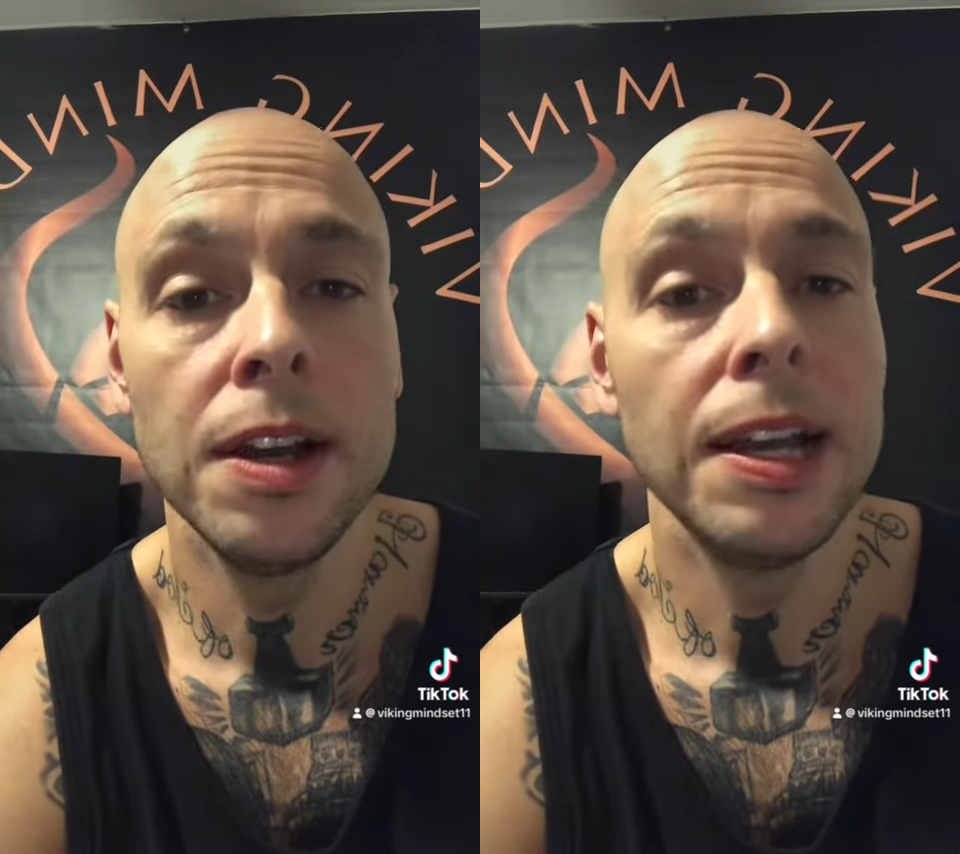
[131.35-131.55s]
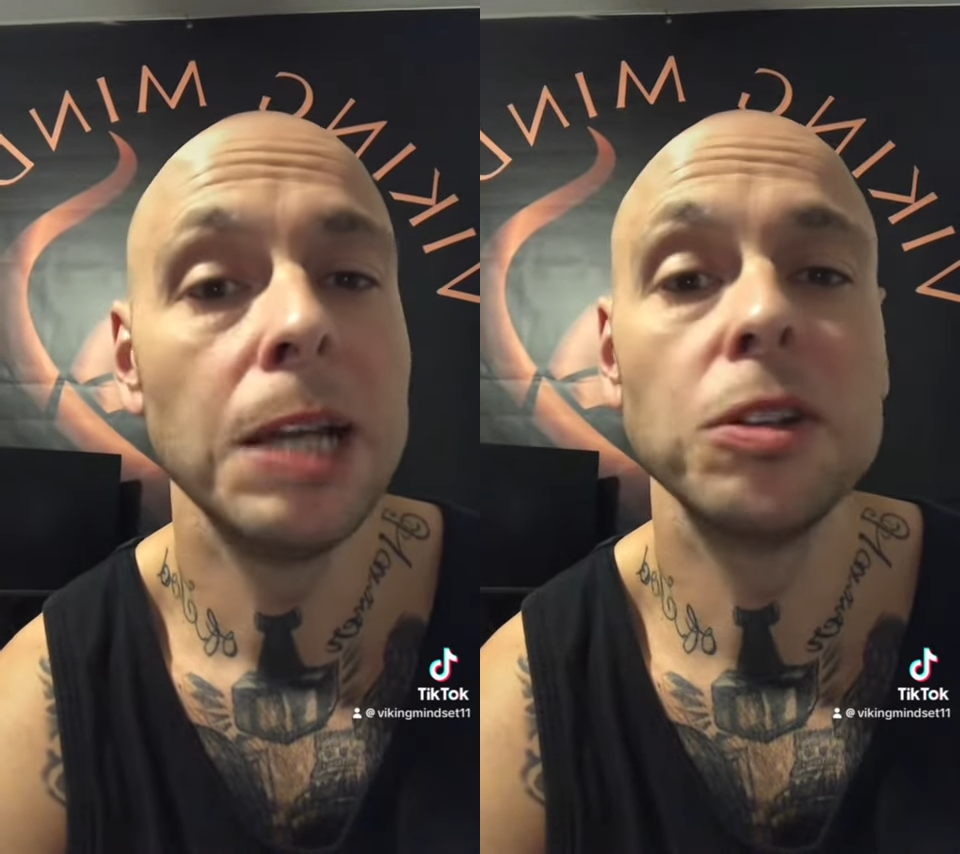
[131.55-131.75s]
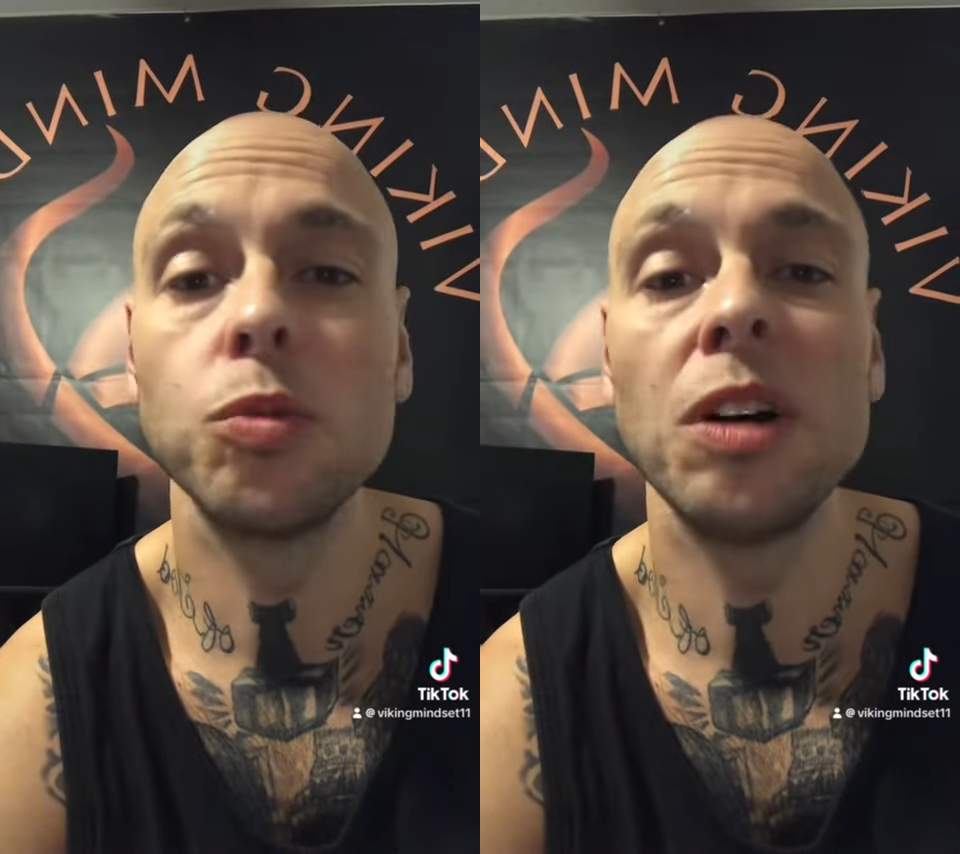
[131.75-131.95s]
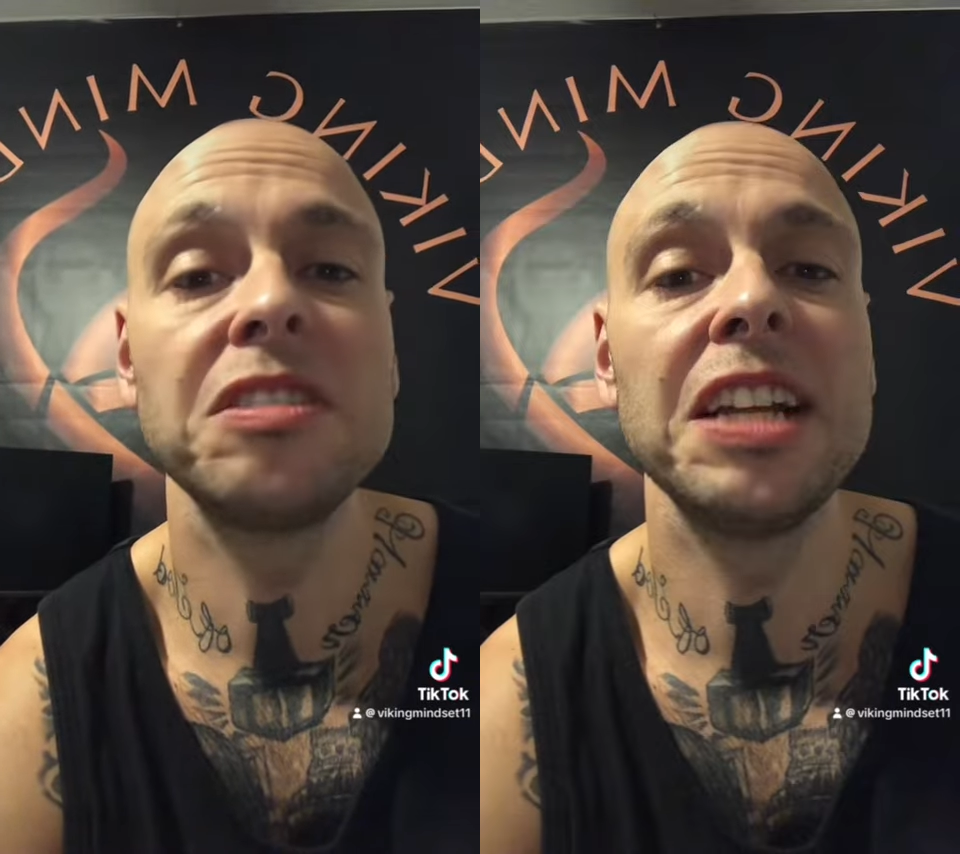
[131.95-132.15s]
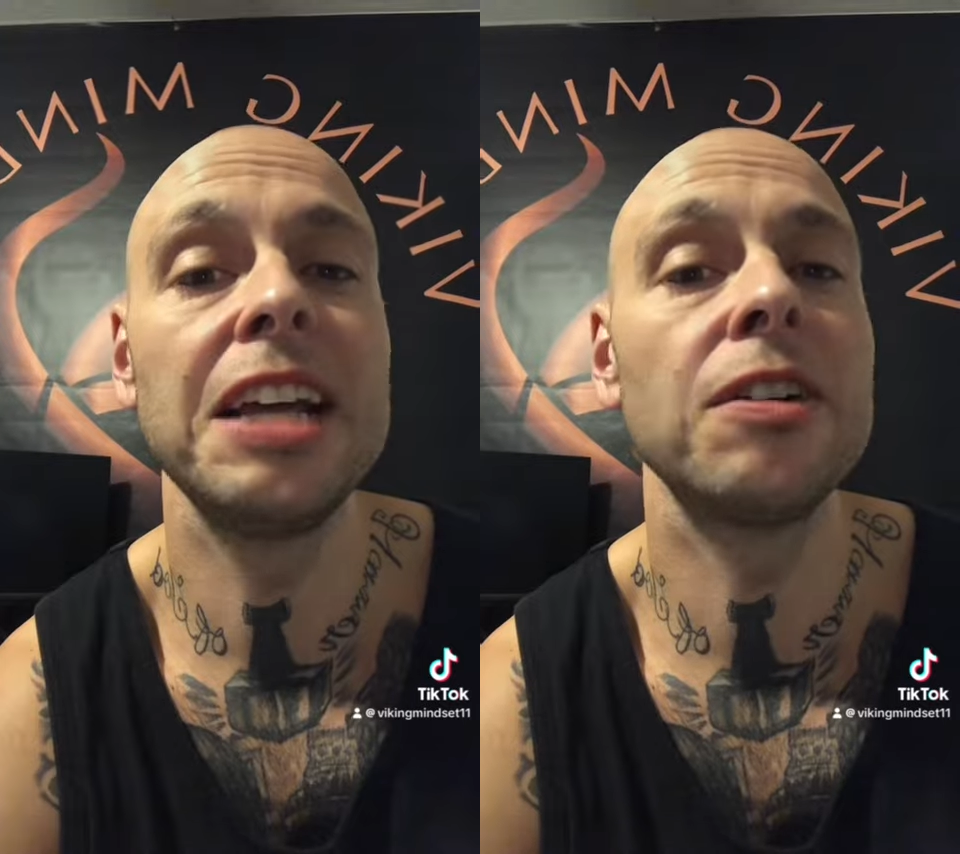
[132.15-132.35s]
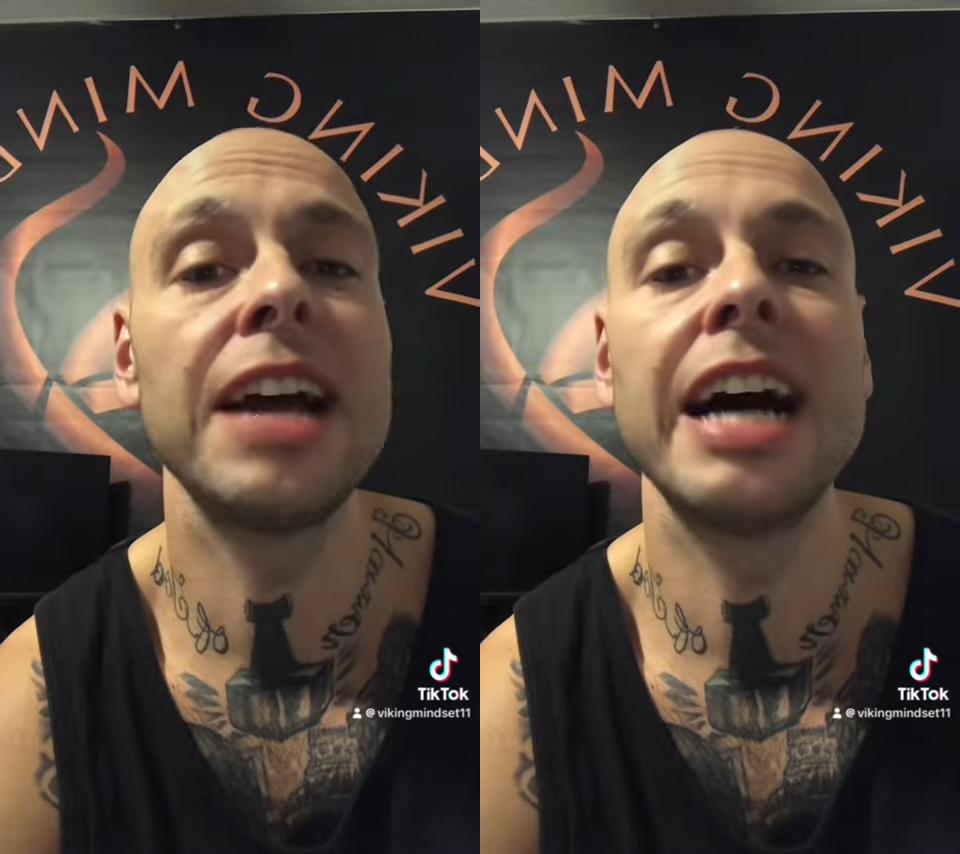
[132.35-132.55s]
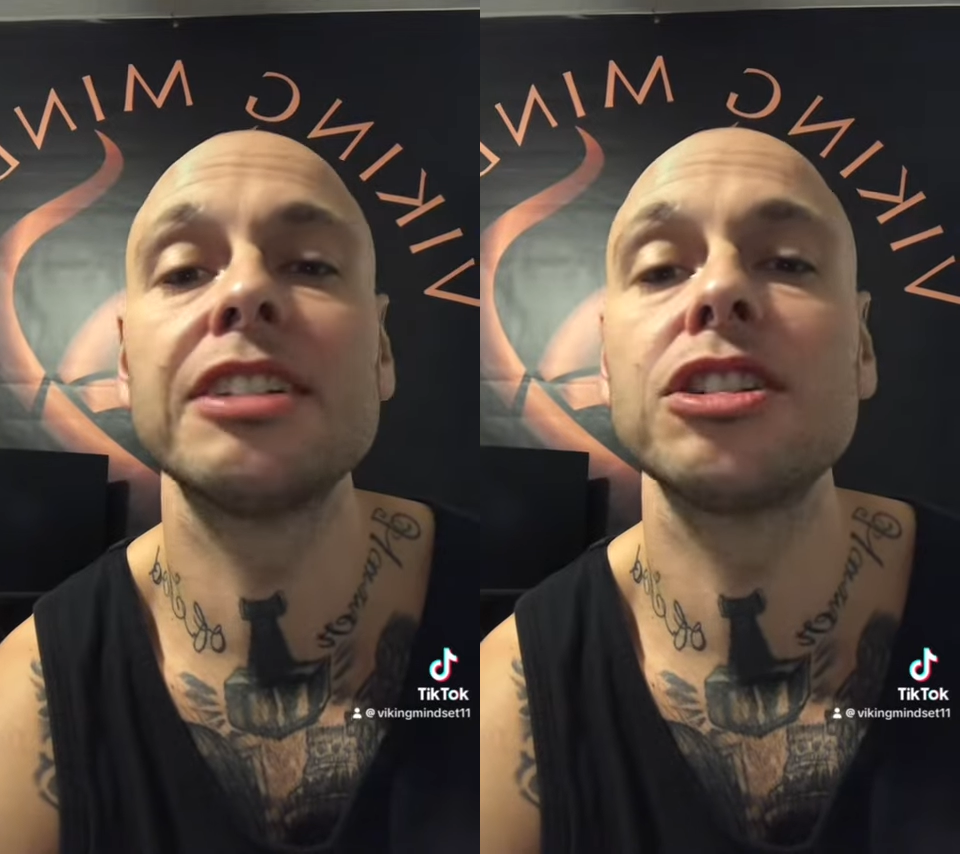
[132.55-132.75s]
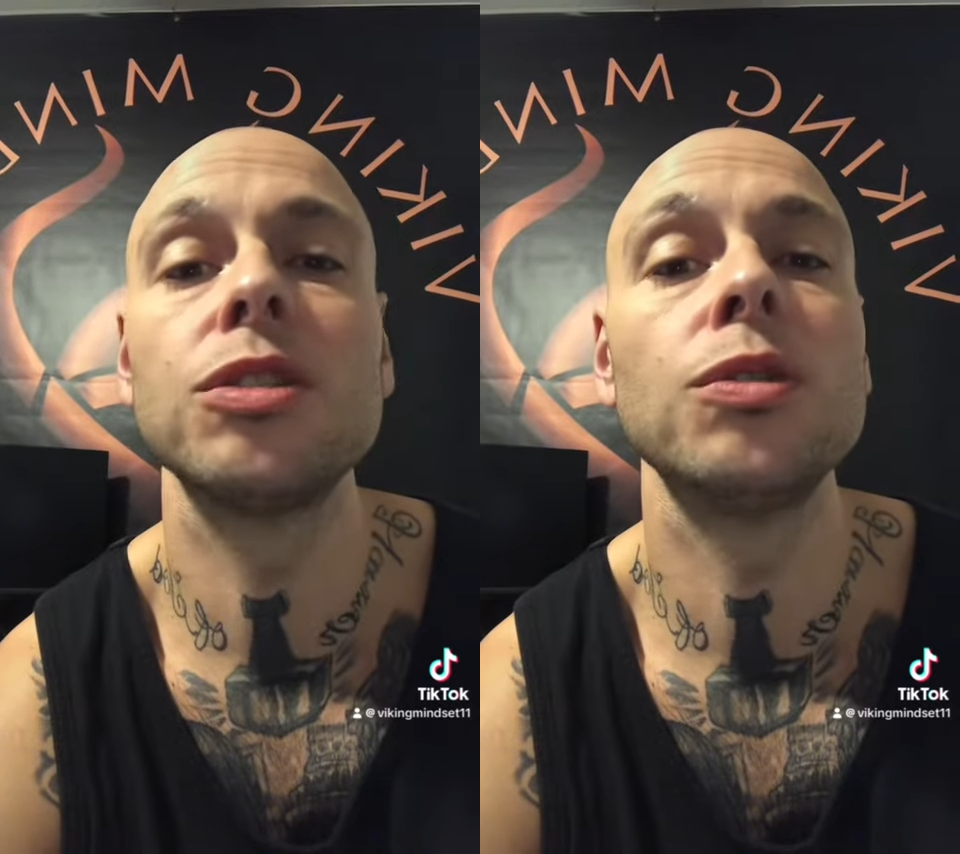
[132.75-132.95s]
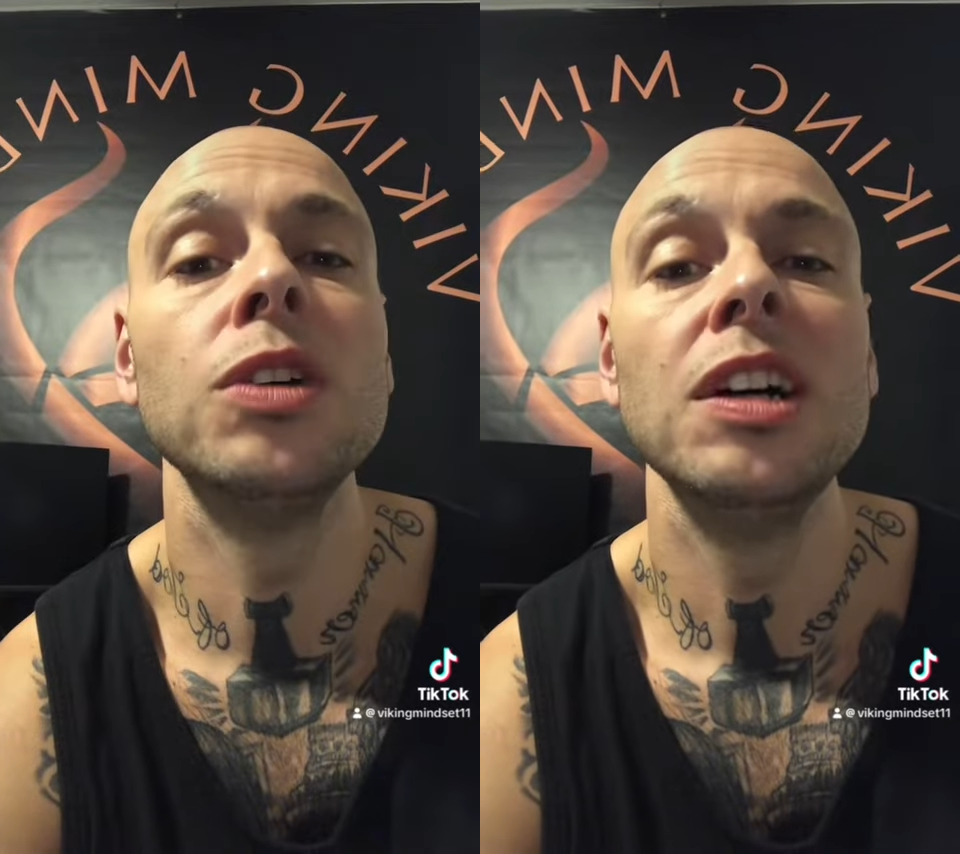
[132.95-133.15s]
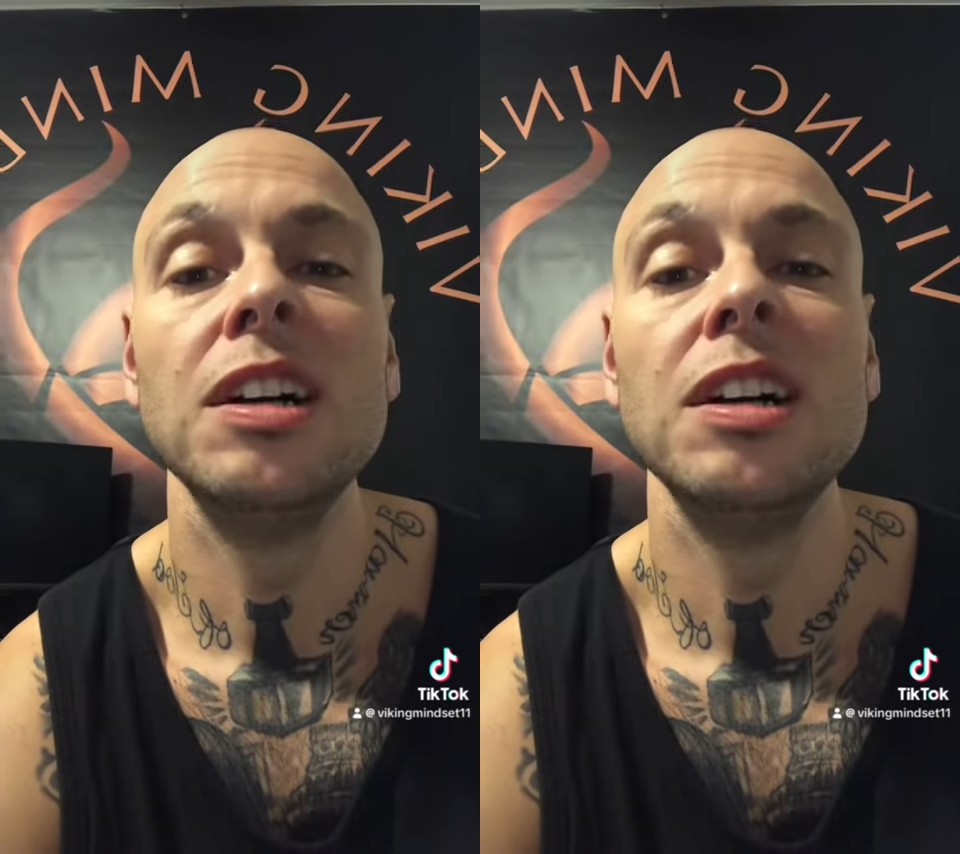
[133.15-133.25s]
He was once an international